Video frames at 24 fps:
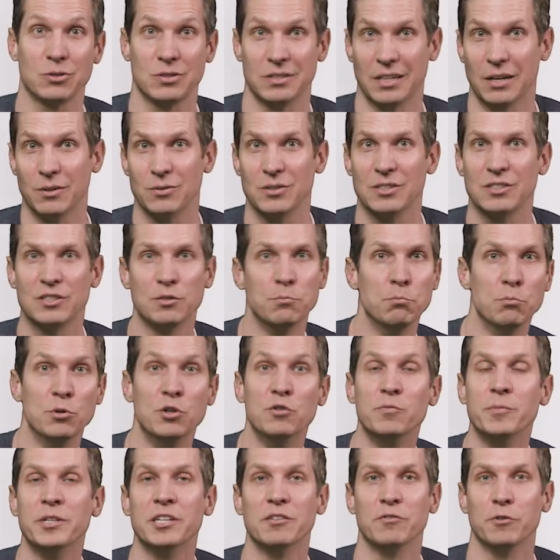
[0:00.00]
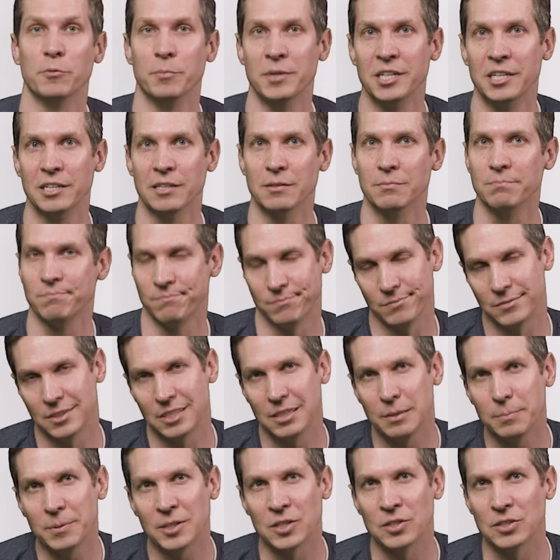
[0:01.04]
sound is the movement of a medium,
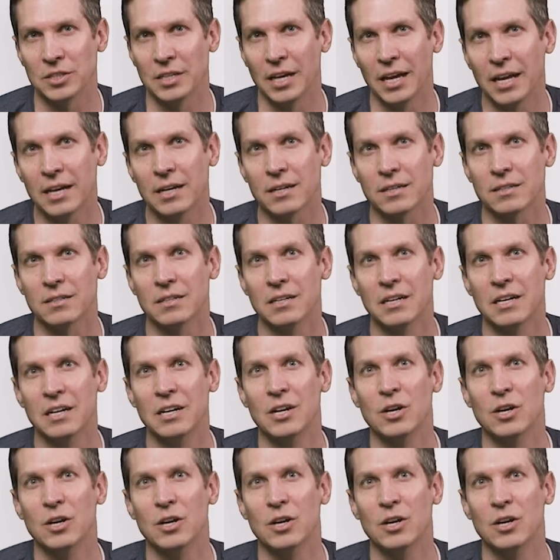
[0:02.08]
typically air,